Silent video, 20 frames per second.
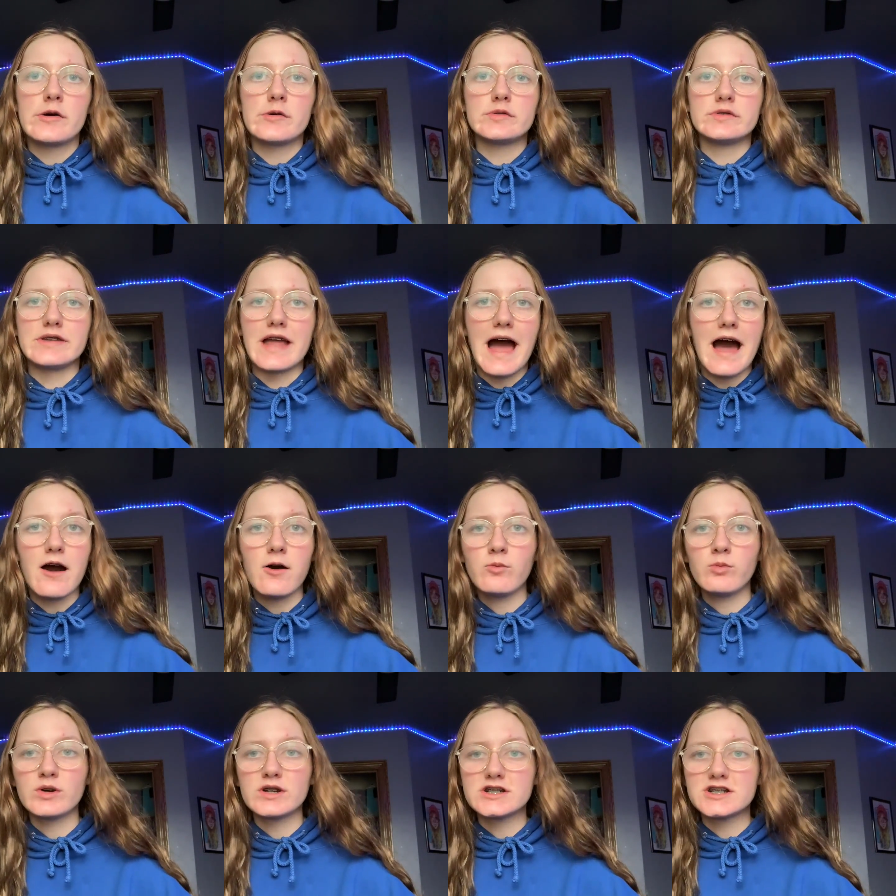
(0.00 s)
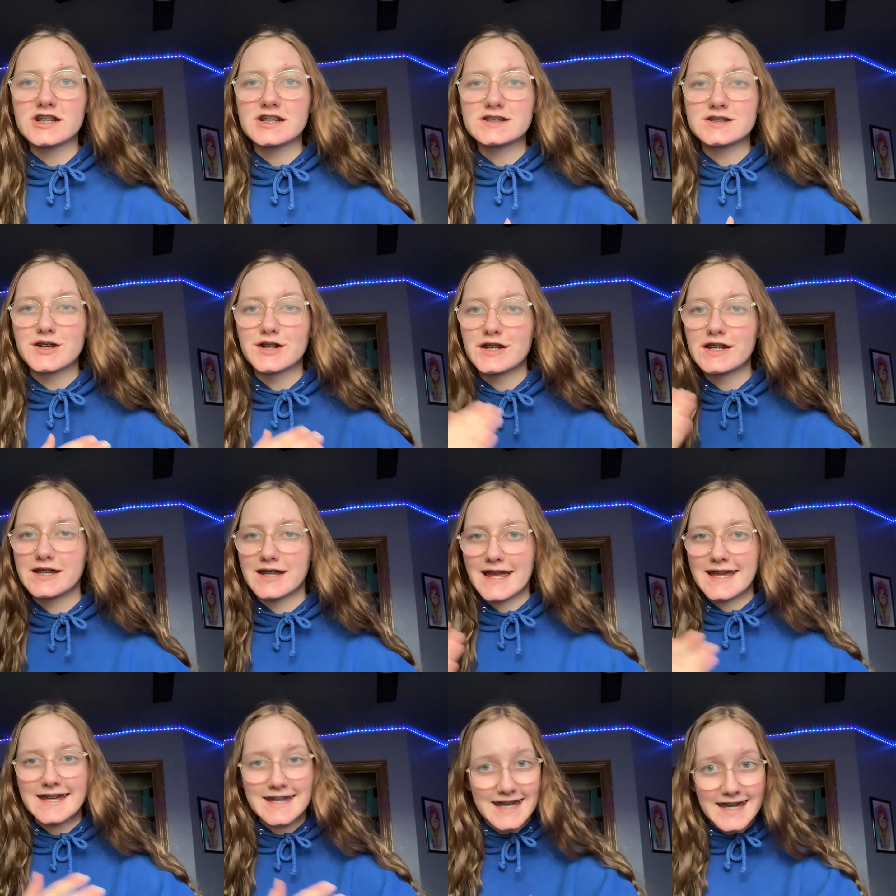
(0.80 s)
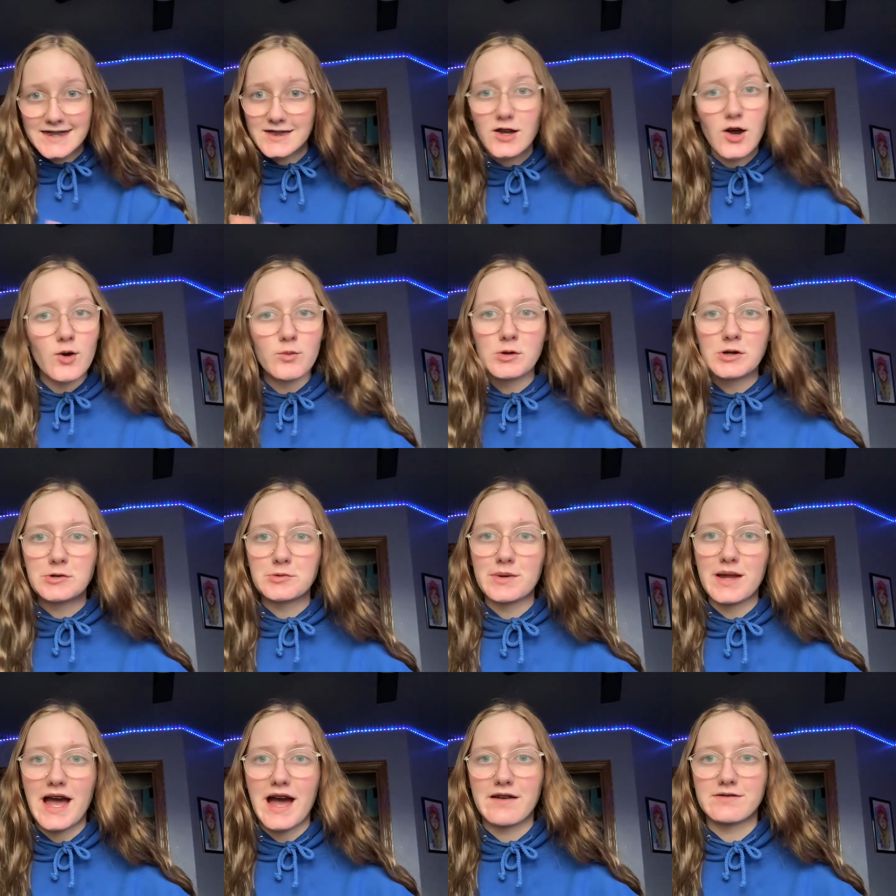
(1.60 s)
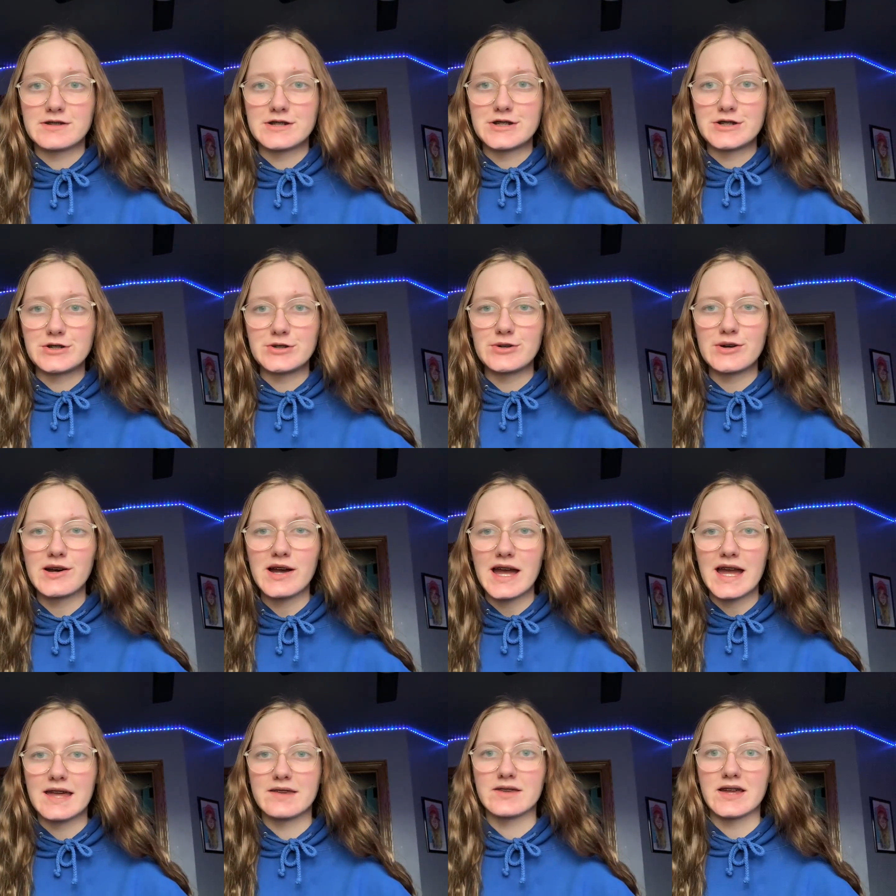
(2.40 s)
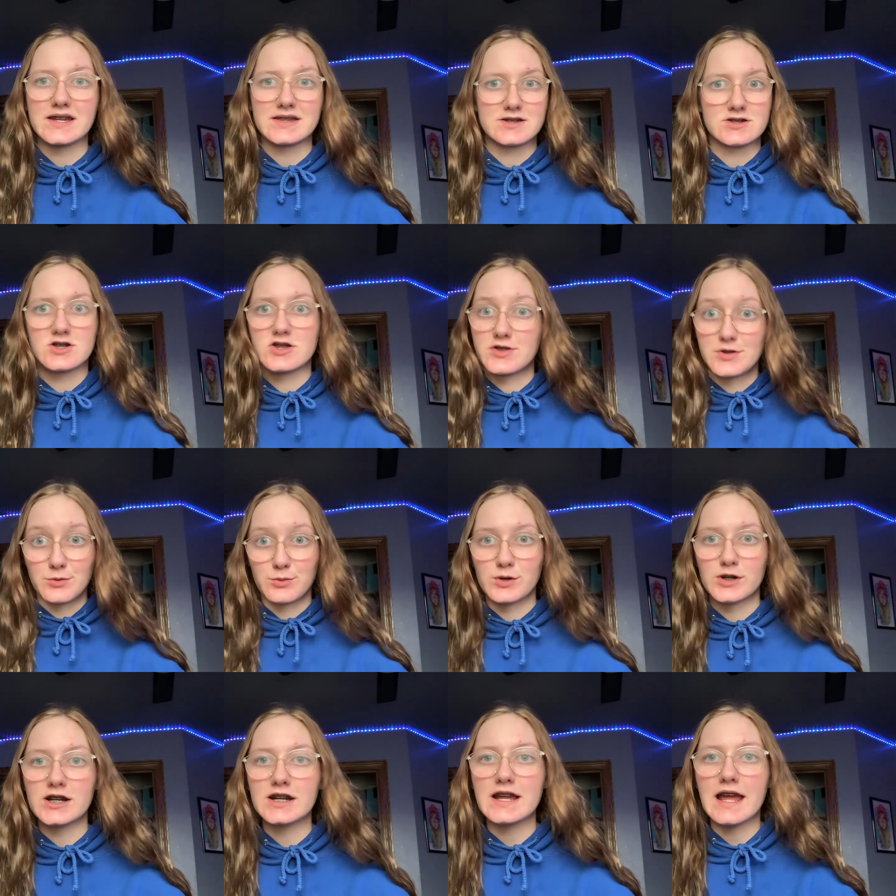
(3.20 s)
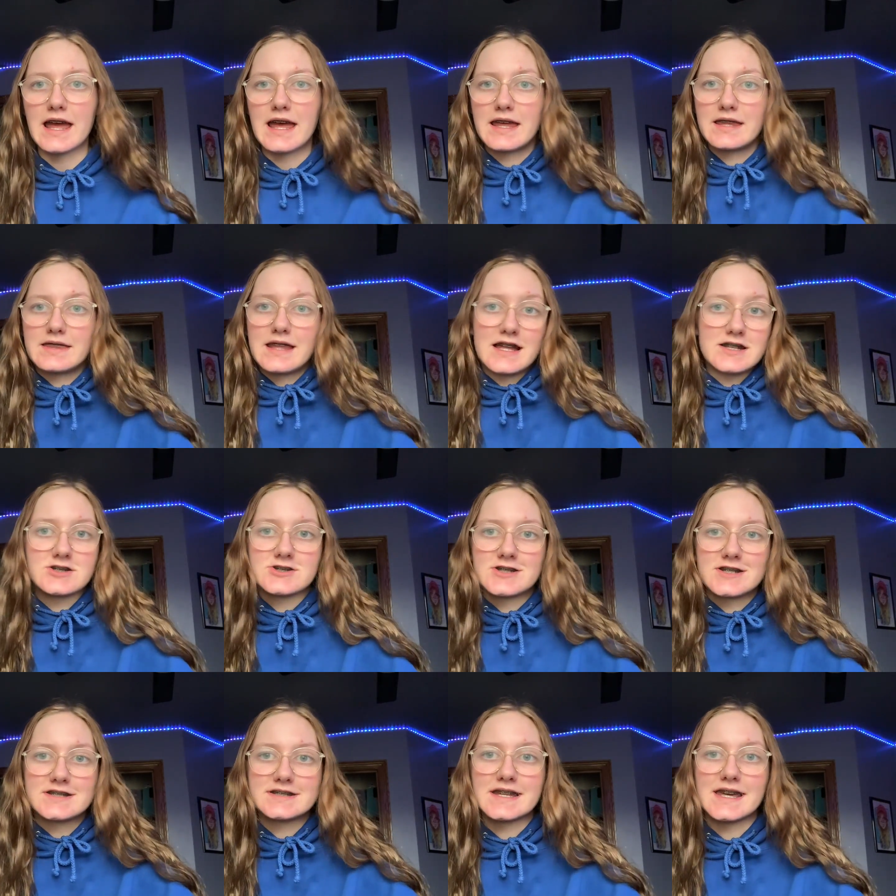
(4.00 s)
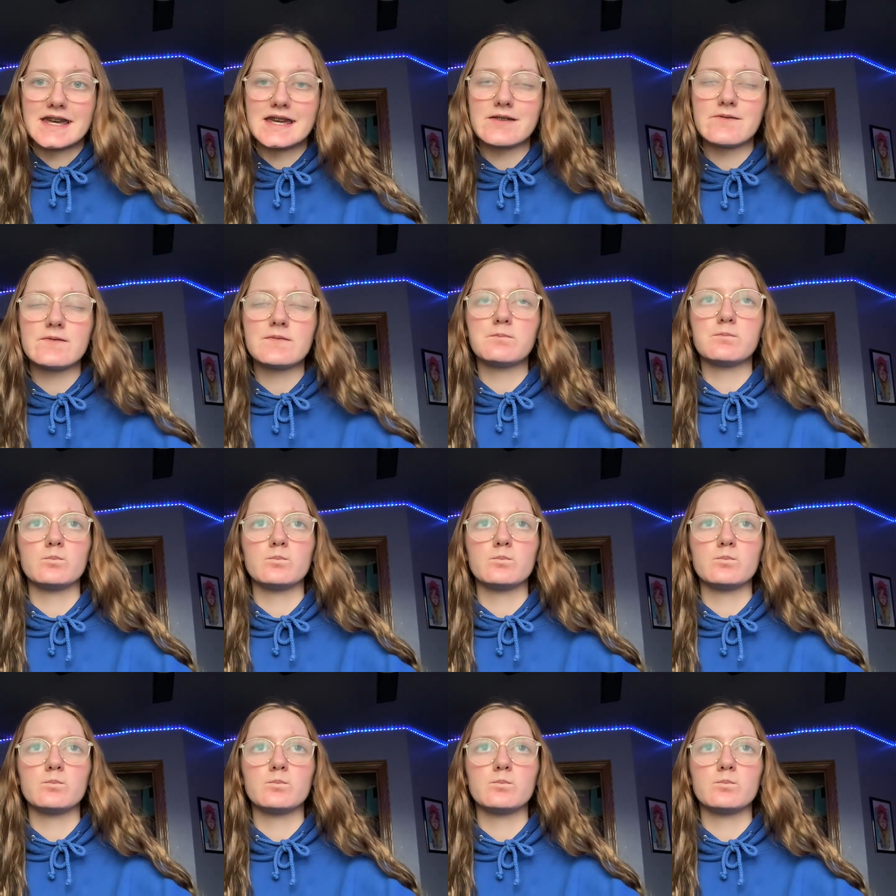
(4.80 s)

now we're just going to like get the homework we have to do and like the work and that's just it.